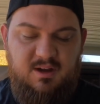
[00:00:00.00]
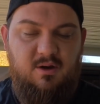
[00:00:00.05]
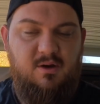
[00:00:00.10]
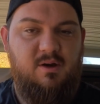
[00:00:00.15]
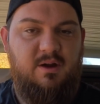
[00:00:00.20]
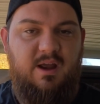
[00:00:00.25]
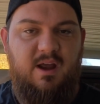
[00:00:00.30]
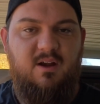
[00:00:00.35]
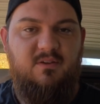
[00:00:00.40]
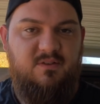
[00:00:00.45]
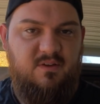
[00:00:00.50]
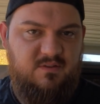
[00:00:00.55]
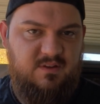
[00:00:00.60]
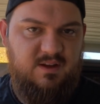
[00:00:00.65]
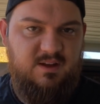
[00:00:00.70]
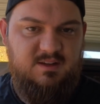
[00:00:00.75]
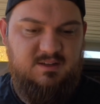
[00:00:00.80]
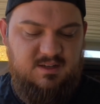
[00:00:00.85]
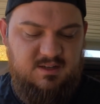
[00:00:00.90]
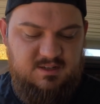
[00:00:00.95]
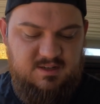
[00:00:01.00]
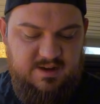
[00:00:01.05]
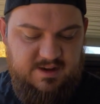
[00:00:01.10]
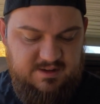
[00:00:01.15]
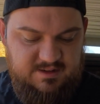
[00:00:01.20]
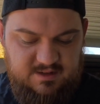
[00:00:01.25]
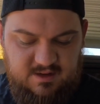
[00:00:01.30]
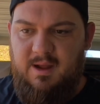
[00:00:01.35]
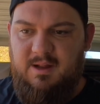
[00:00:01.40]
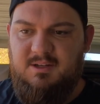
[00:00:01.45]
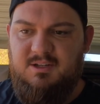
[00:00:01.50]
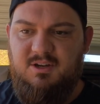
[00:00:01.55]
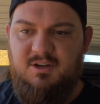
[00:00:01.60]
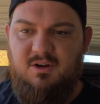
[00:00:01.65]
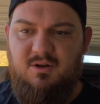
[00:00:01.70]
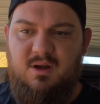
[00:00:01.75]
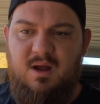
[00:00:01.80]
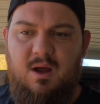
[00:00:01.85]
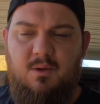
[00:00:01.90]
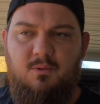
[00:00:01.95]
going on AR-15s these days, and so you're
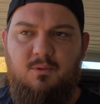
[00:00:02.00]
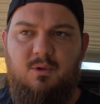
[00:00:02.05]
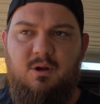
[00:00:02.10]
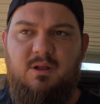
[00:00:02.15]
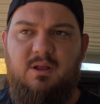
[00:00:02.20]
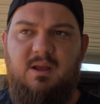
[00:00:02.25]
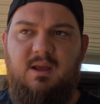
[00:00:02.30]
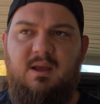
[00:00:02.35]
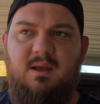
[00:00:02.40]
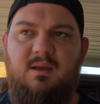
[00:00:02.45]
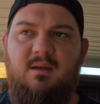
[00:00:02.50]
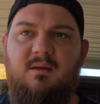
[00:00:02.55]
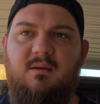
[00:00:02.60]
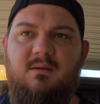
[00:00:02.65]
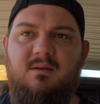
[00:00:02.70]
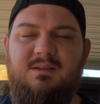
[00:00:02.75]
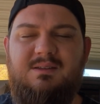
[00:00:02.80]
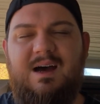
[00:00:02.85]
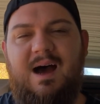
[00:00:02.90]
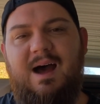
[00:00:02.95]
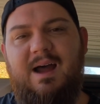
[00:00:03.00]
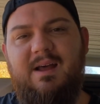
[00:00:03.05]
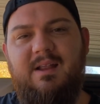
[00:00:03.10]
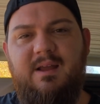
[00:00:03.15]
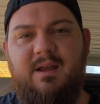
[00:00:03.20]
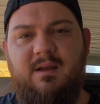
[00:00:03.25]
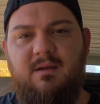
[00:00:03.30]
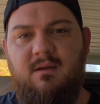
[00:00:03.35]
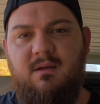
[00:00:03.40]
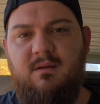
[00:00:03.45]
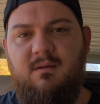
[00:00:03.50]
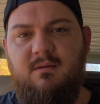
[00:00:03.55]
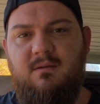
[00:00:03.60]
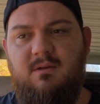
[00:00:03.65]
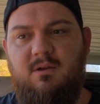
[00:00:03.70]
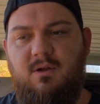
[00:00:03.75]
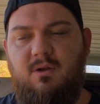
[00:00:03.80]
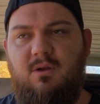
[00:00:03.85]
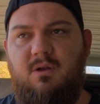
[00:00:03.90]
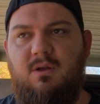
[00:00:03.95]
not really dialing.
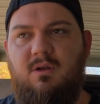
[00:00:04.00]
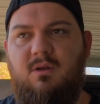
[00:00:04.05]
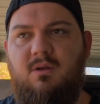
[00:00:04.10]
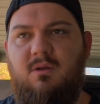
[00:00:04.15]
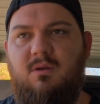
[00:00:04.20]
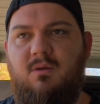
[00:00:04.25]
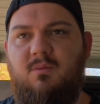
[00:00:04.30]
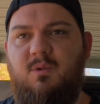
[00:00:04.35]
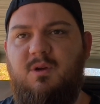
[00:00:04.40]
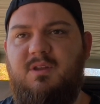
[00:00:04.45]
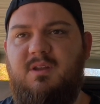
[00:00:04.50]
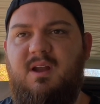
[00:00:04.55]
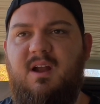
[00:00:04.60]
With an